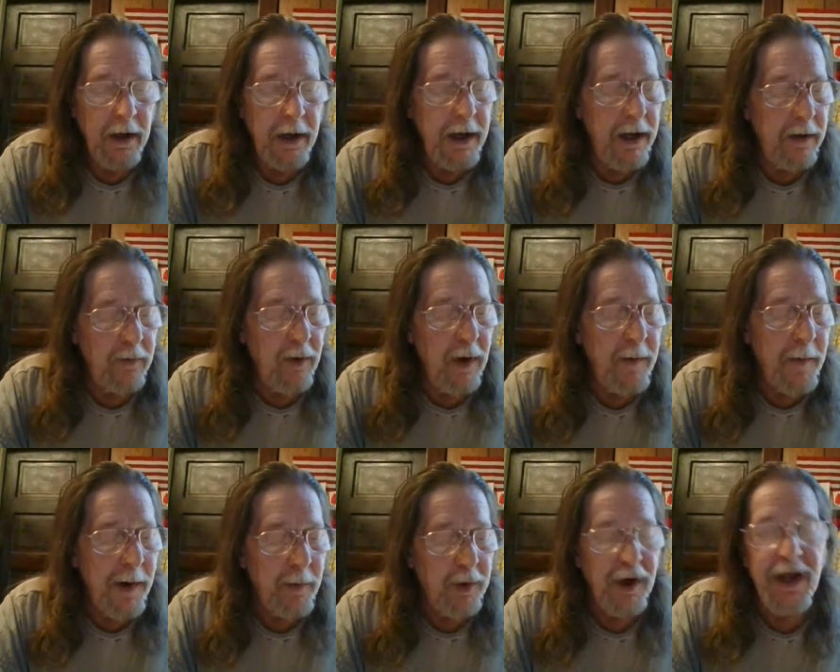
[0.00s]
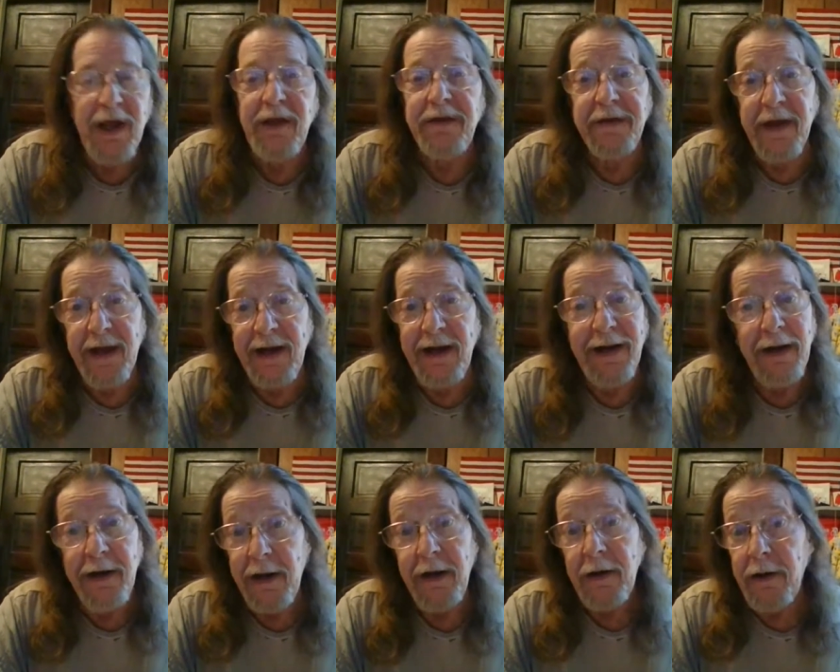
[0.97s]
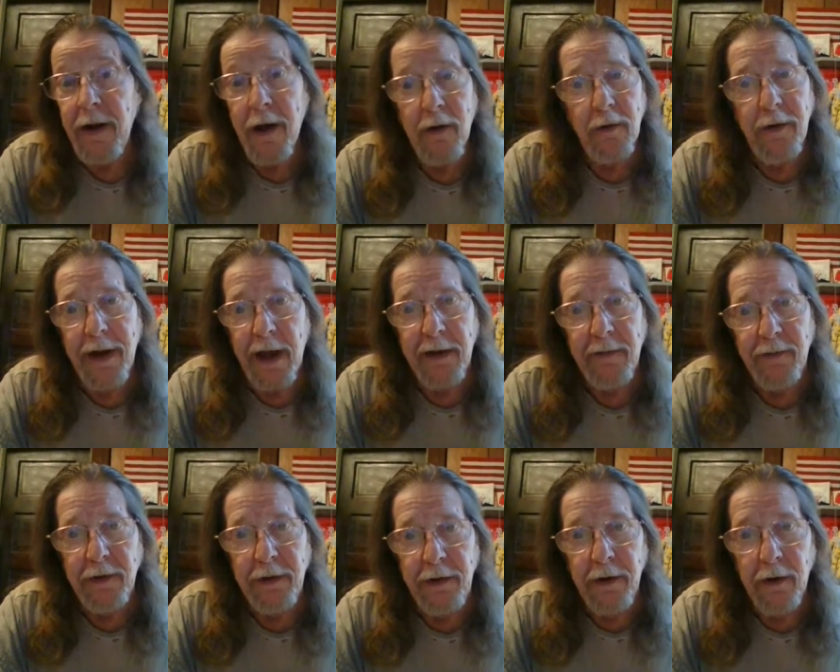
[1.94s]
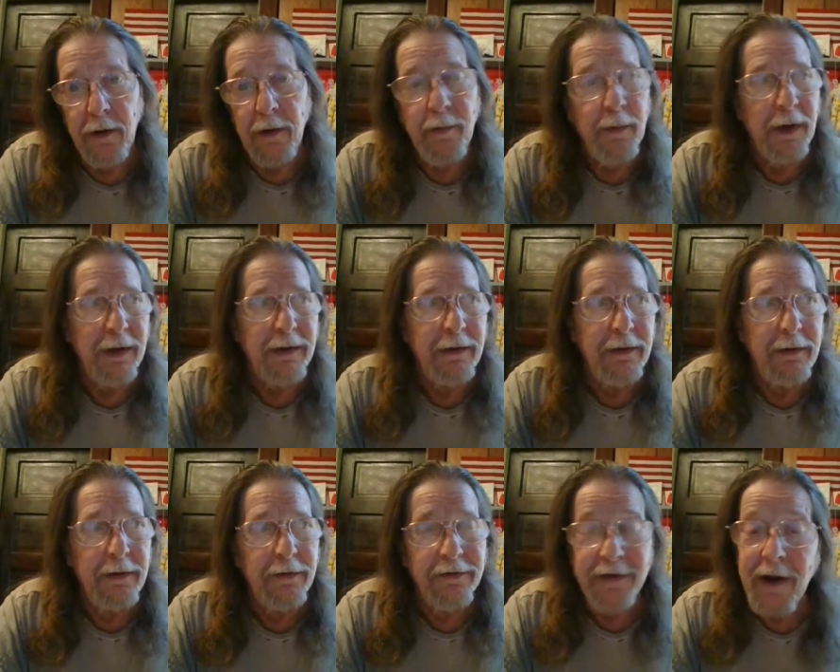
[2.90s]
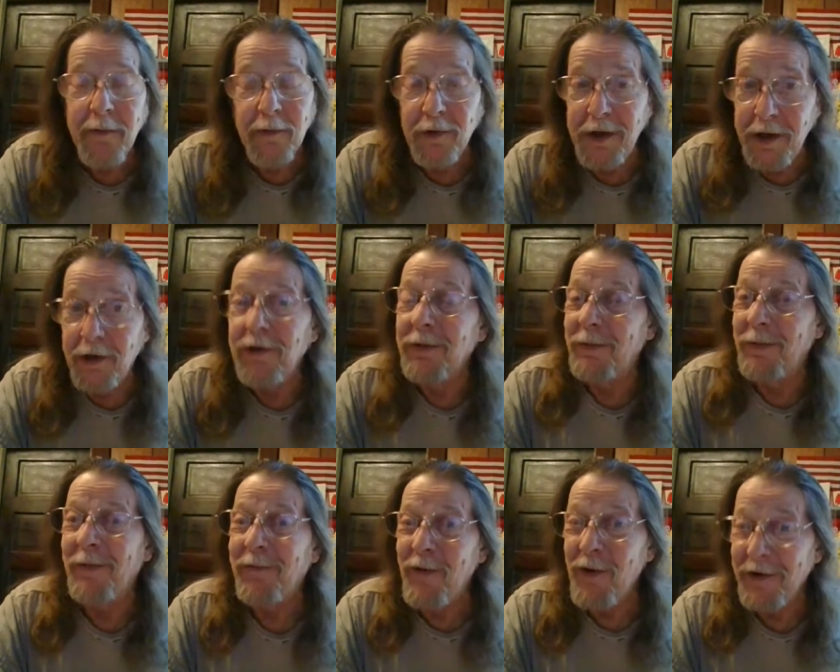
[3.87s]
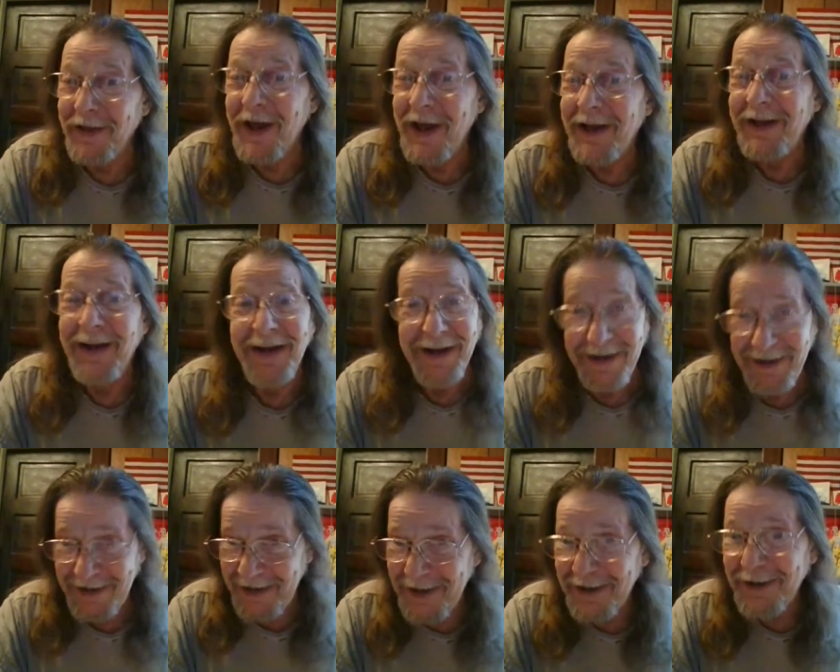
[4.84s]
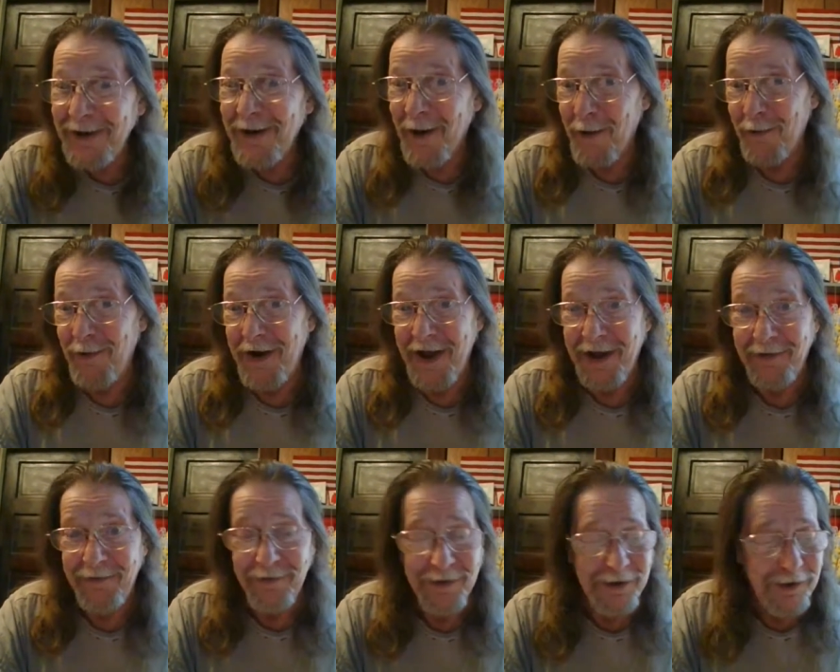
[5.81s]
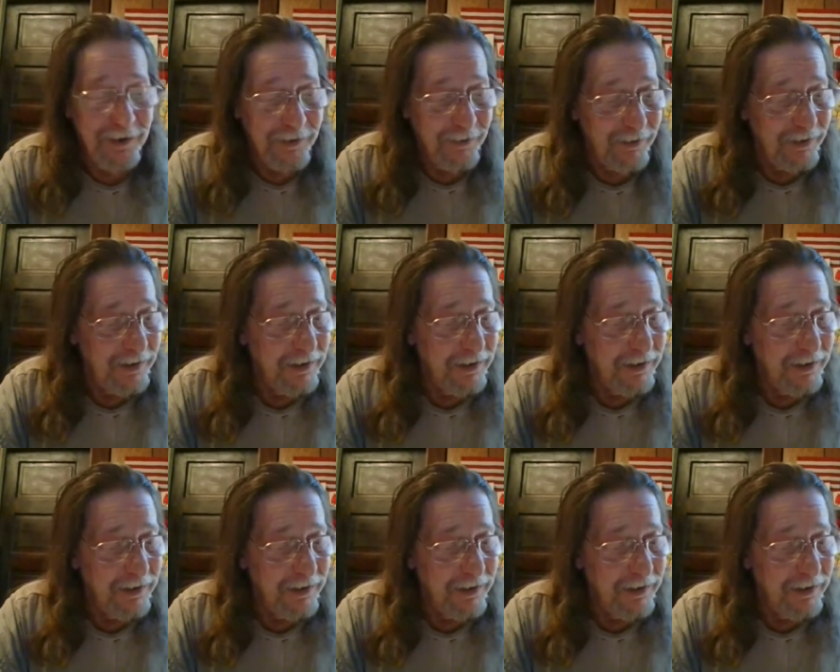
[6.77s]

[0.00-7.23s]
And remember, he said he didn't know David Duke, but several years before that, he did know David Duke.